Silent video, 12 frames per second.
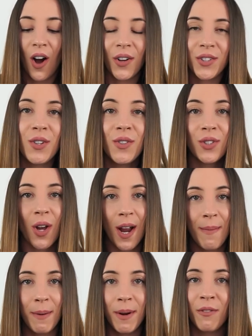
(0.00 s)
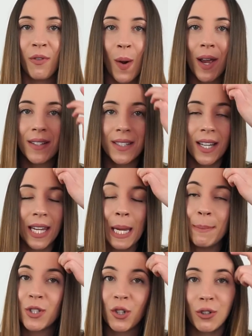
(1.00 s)
Also, sorry about my voice, it
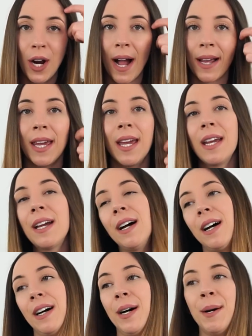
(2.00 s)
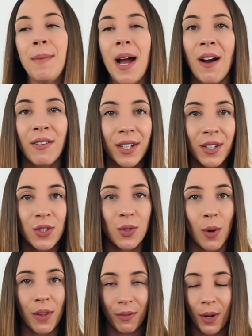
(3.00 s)
keeps cracking. I have like a
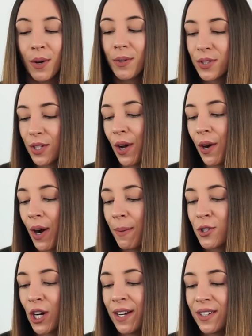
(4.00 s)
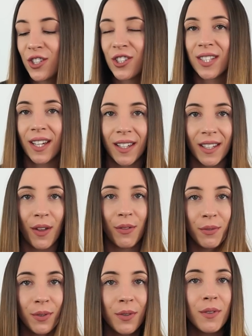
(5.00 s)
sore throat, so I'm trying to just like get
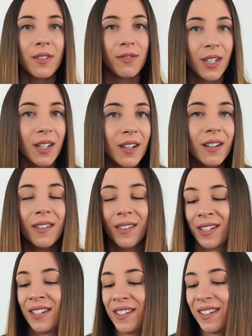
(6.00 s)
through this video.